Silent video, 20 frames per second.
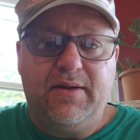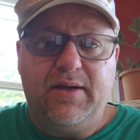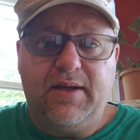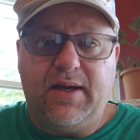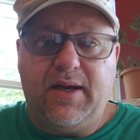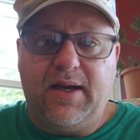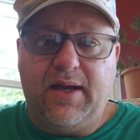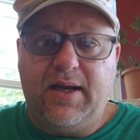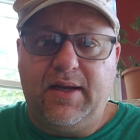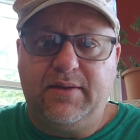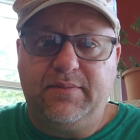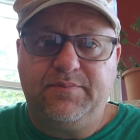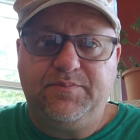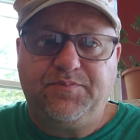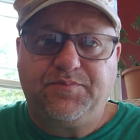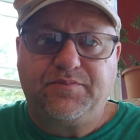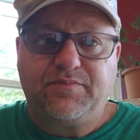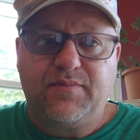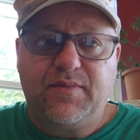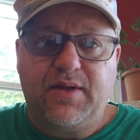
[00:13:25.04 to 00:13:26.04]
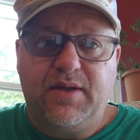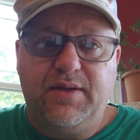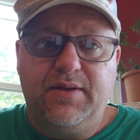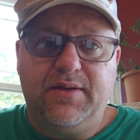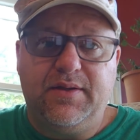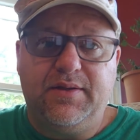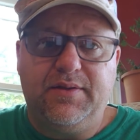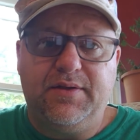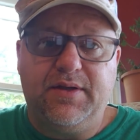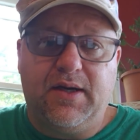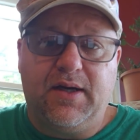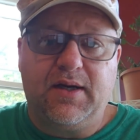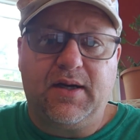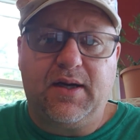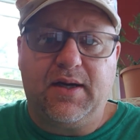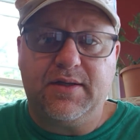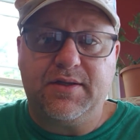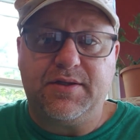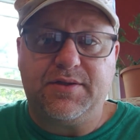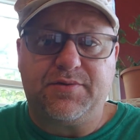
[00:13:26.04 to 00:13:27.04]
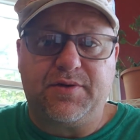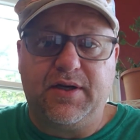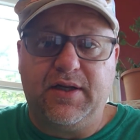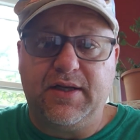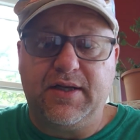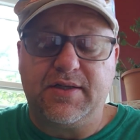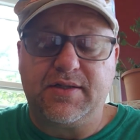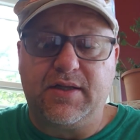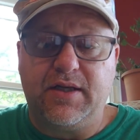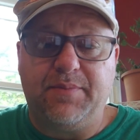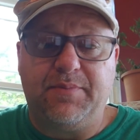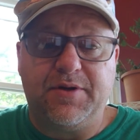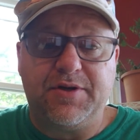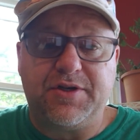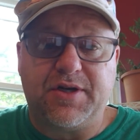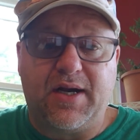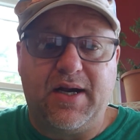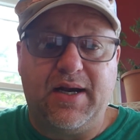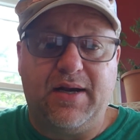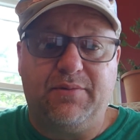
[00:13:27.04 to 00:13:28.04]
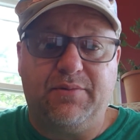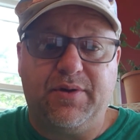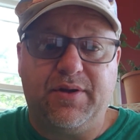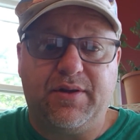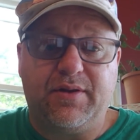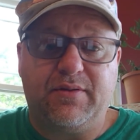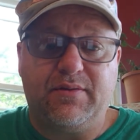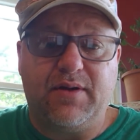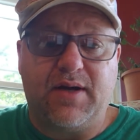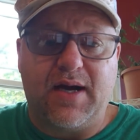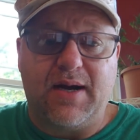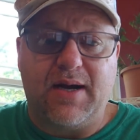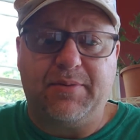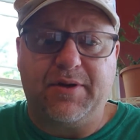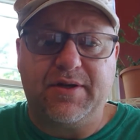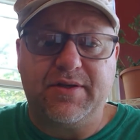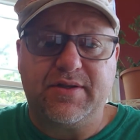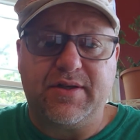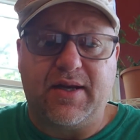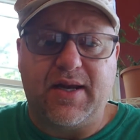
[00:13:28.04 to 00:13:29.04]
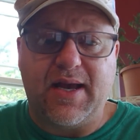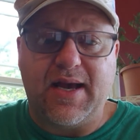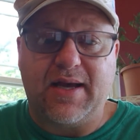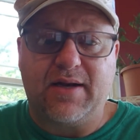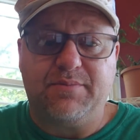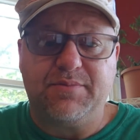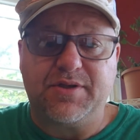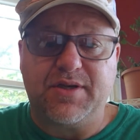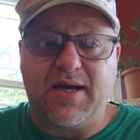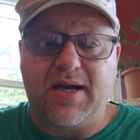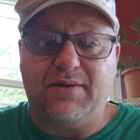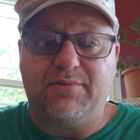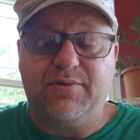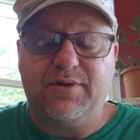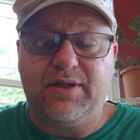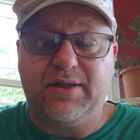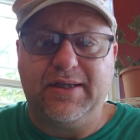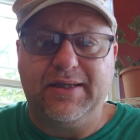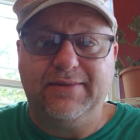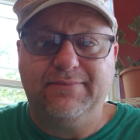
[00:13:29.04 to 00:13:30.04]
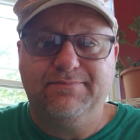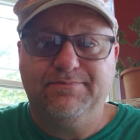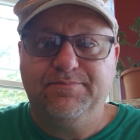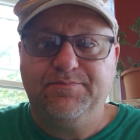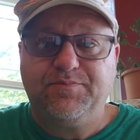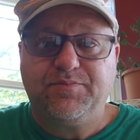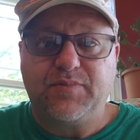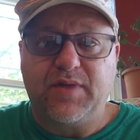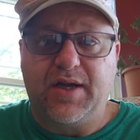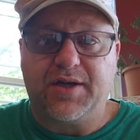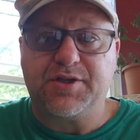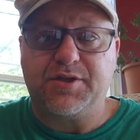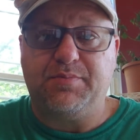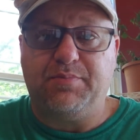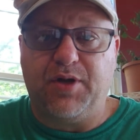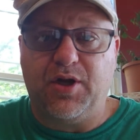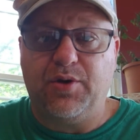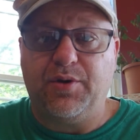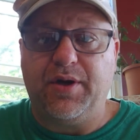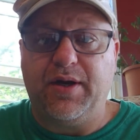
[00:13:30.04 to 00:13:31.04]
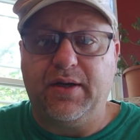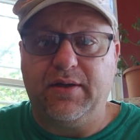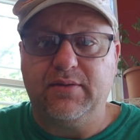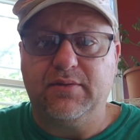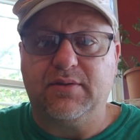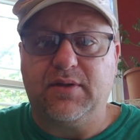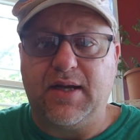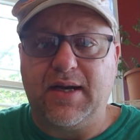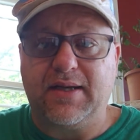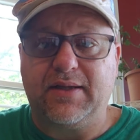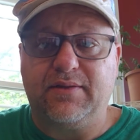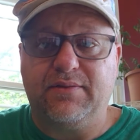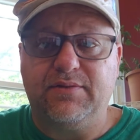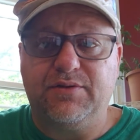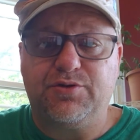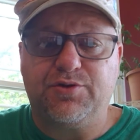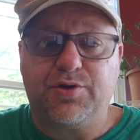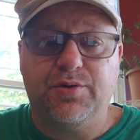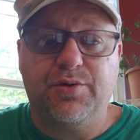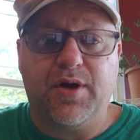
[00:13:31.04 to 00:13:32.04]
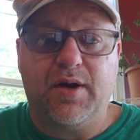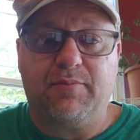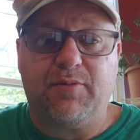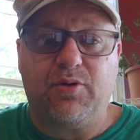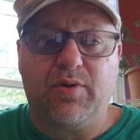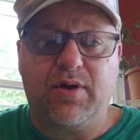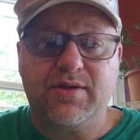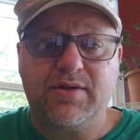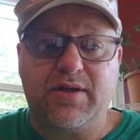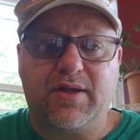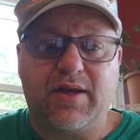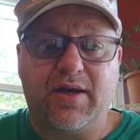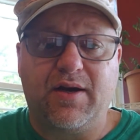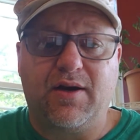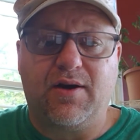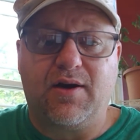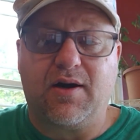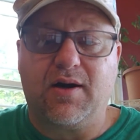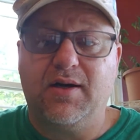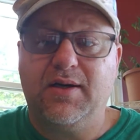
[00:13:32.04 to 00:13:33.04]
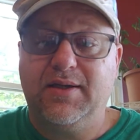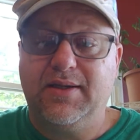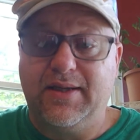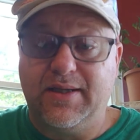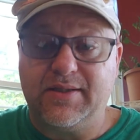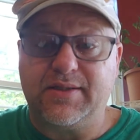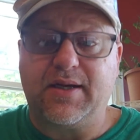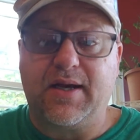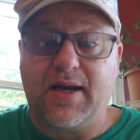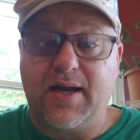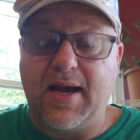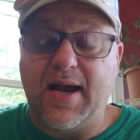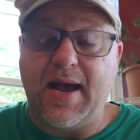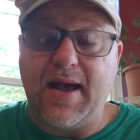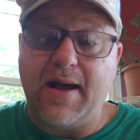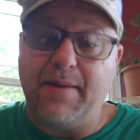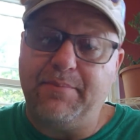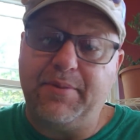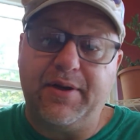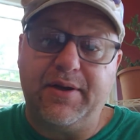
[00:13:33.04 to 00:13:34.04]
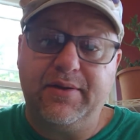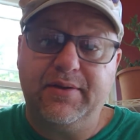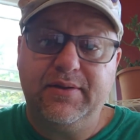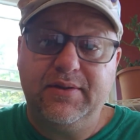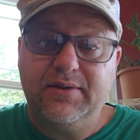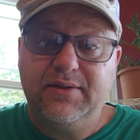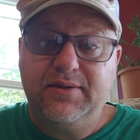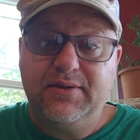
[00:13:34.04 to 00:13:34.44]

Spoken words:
And Young Guns is really a sleeping giant with Hopkins and Adams not really exploding like true number ones that they are. It's going to happen.